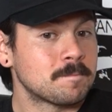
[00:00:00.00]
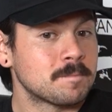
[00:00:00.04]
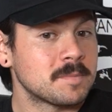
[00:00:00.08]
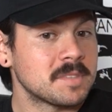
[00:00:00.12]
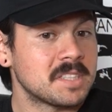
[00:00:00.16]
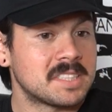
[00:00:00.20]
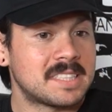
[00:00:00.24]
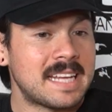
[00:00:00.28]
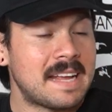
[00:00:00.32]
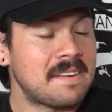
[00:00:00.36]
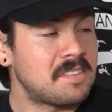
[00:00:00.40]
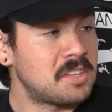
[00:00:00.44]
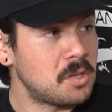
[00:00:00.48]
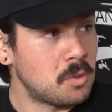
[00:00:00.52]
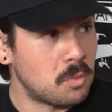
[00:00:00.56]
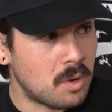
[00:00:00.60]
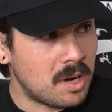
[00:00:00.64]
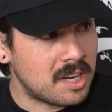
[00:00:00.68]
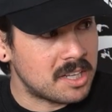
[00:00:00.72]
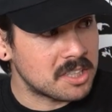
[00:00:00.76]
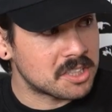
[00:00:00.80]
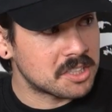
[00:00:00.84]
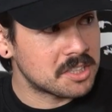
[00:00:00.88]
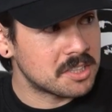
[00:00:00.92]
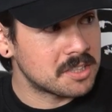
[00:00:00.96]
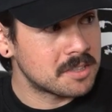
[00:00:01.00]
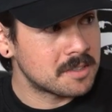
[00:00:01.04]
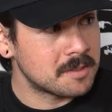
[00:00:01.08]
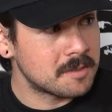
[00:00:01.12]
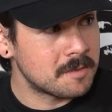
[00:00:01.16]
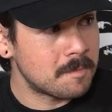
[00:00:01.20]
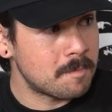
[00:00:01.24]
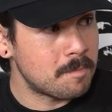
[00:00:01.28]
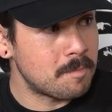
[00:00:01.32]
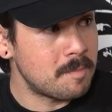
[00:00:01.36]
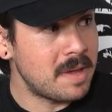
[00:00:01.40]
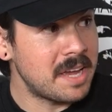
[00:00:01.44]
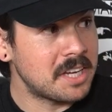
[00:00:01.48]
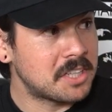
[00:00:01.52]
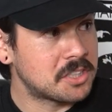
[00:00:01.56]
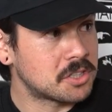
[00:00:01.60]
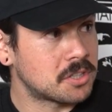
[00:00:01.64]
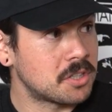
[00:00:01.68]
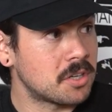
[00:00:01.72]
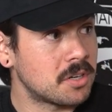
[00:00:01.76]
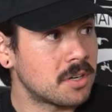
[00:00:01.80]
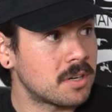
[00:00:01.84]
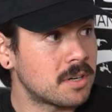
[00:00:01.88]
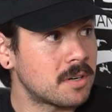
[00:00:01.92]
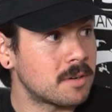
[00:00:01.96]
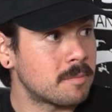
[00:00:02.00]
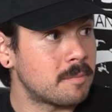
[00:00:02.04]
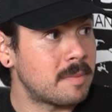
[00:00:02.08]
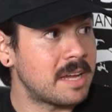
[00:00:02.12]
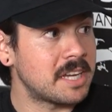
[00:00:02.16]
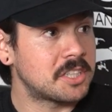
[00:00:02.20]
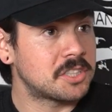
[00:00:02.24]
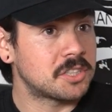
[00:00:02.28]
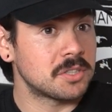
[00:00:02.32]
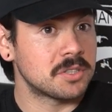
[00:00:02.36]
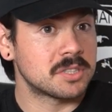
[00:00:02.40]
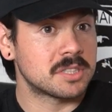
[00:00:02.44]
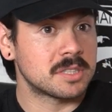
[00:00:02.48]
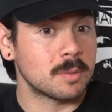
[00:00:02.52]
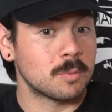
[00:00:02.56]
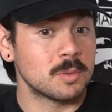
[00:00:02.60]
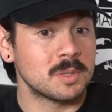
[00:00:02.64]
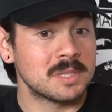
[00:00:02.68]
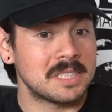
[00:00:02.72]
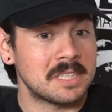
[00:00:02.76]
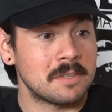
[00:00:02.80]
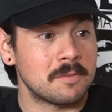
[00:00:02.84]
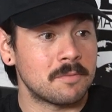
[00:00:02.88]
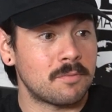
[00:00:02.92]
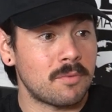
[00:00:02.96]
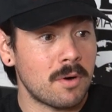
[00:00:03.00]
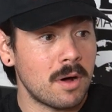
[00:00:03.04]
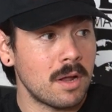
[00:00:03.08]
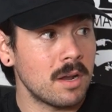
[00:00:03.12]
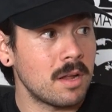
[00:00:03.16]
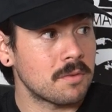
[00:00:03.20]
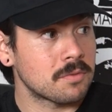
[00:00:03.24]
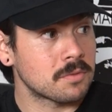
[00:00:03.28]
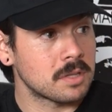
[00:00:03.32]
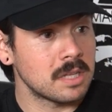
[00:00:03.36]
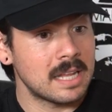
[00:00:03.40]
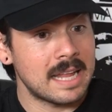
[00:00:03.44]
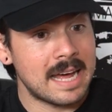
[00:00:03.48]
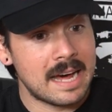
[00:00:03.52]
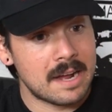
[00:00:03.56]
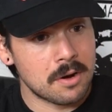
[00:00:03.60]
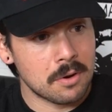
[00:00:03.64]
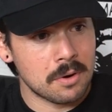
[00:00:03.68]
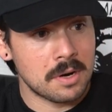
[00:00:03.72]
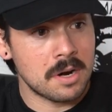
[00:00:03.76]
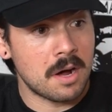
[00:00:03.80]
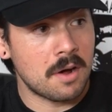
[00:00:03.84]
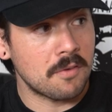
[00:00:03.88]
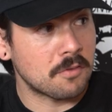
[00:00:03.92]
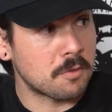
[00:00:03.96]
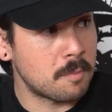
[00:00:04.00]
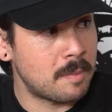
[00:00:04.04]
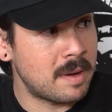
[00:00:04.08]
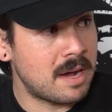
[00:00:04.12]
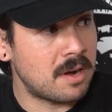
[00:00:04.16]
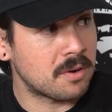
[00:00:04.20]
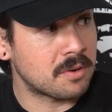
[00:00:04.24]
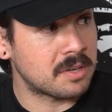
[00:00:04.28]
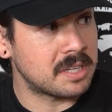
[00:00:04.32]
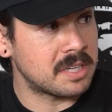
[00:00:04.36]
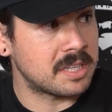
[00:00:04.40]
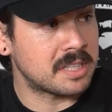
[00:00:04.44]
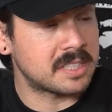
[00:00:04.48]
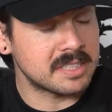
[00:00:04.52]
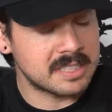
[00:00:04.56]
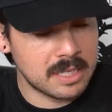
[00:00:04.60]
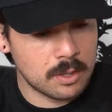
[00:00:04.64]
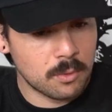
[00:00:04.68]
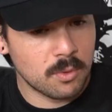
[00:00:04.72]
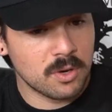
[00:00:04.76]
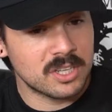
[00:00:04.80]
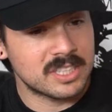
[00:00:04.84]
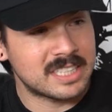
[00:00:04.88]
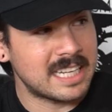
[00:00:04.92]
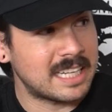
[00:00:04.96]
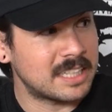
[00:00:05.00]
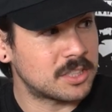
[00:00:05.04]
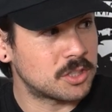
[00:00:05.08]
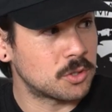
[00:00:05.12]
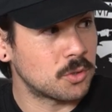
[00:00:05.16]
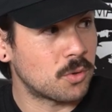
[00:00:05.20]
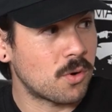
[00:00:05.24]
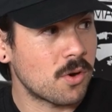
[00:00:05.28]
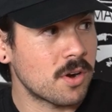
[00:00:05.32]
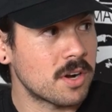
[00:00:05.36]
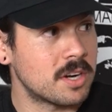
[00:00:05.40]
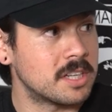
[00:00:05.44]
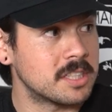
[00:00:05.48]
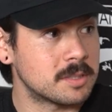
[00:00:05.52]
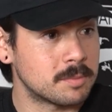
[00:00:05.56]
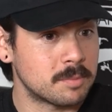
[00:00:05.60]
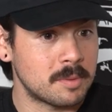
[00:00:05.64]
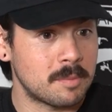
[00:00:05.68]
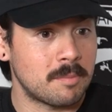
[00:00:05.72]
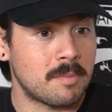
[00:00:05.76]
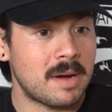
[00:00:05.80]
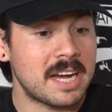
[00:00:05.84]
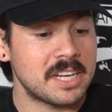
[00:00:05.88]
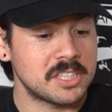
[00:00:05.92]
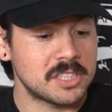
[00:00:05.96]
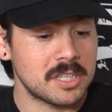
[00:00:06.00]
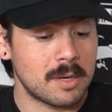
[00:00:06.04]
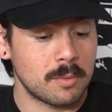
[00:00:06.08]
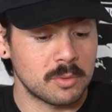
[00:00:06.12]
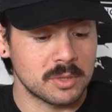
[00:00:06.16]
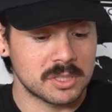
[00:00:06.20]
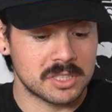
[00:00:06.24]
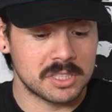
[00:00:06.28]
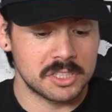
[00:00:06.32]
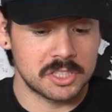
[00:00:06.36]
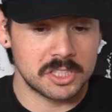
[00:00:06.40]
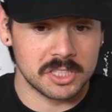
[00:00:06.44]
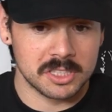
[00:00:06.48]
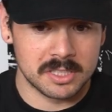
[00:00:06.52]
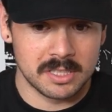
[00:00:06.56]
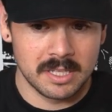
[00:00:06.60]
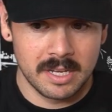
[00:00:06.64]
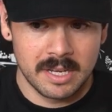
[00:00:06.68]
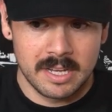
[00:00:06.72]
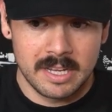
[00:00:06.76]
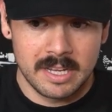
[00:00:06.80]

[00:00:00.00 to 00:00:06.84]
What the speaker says: safety watch. Make sure someone didn't fall off the ladder and off the balcony, because they were attached to a harness. But my job was to just